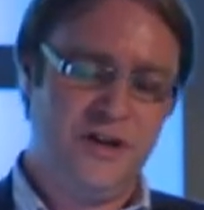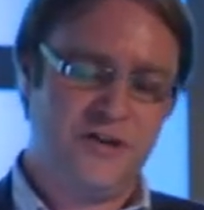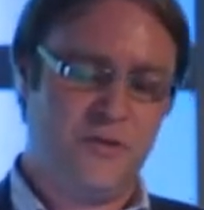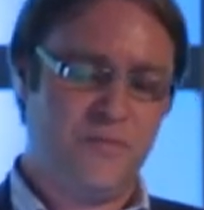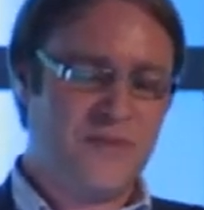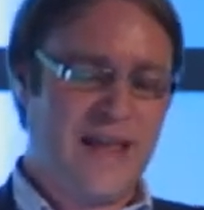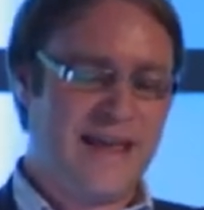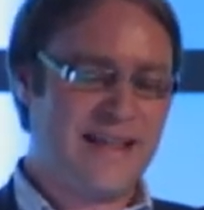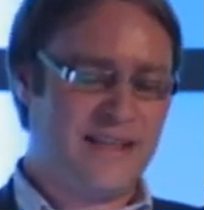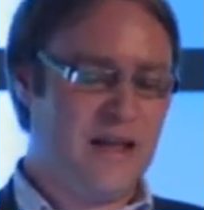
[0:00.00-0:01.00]
So
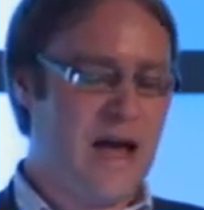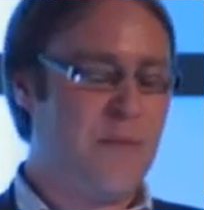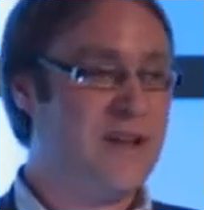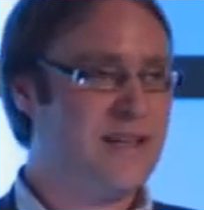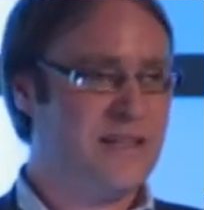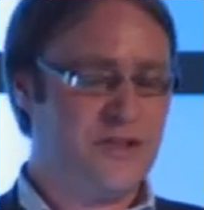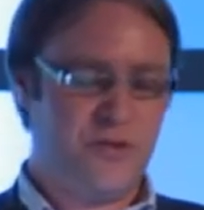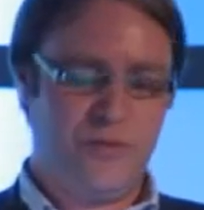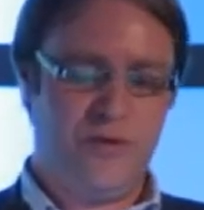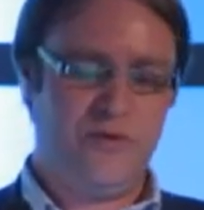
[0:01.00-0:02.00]
they had the ability
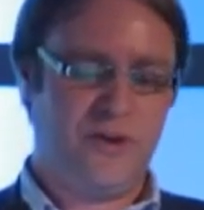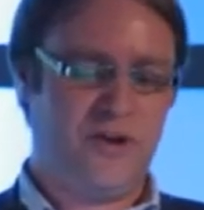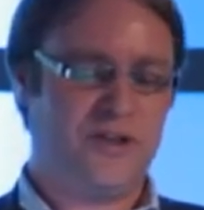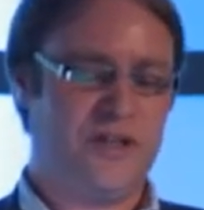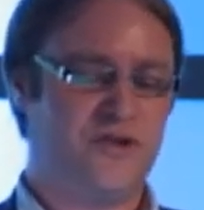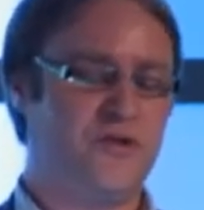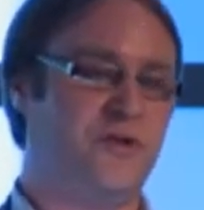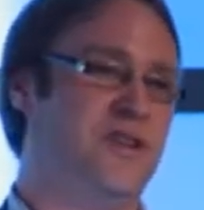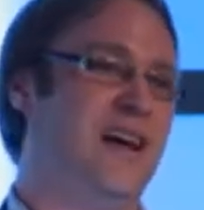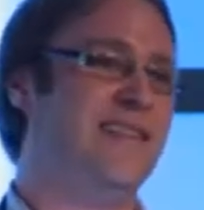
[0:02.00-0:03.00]
to improve the content structure